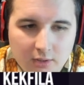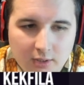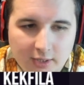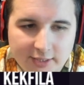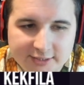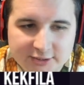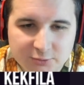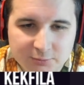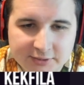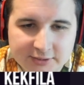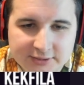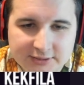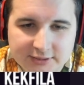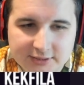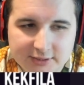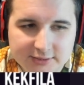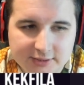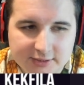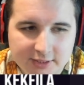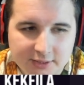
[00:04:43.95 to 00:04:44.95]
I swing
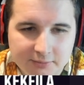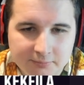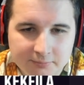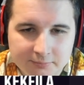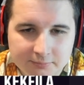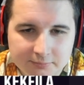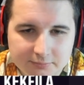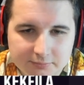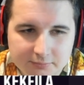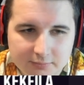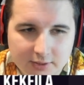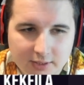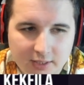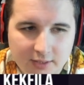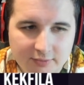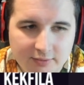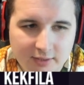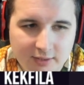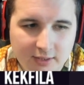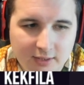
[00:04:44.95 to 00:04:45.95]
6 at him.
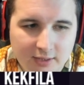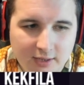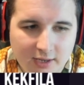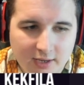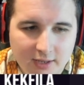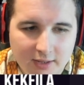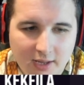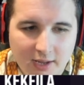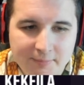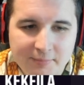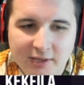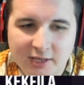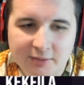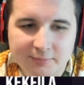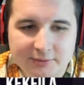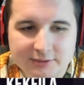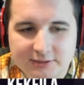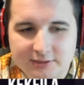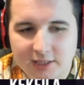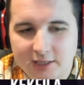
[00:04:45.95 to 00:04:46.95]
And then I make a
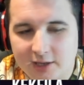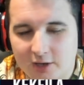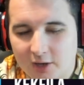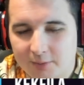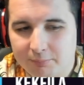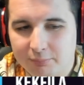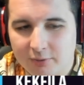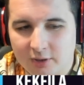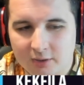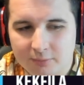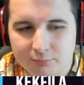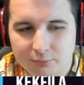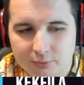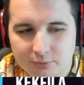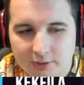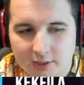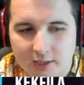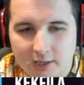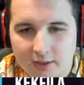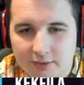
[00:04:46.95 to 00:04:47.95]
mistake here. I play a
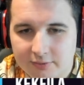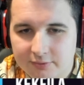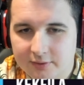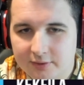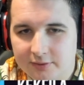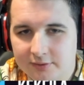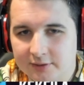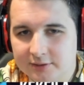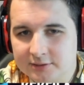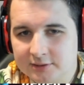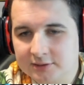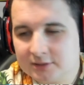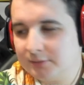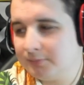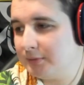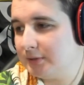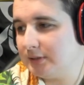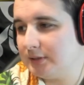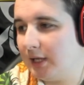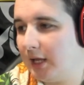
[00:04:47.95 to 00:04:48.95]
Brûlée. This is the
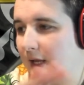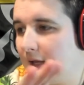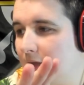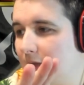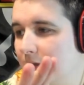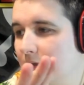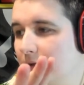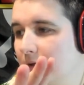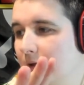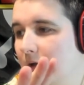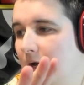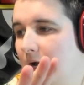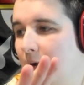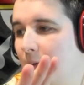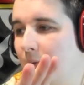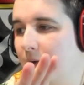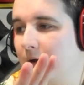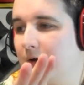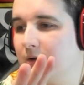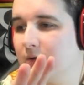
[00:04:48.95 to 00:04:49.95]
mistake I
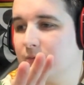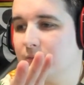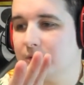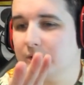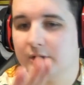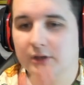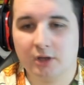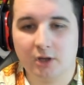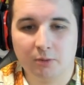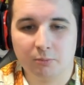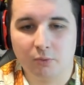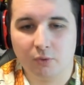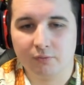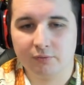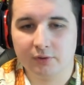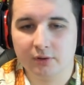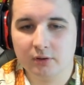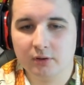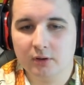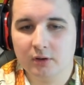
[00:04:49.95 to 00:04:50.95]
wanted to really come
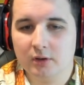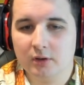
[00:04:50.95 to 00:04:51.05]
over.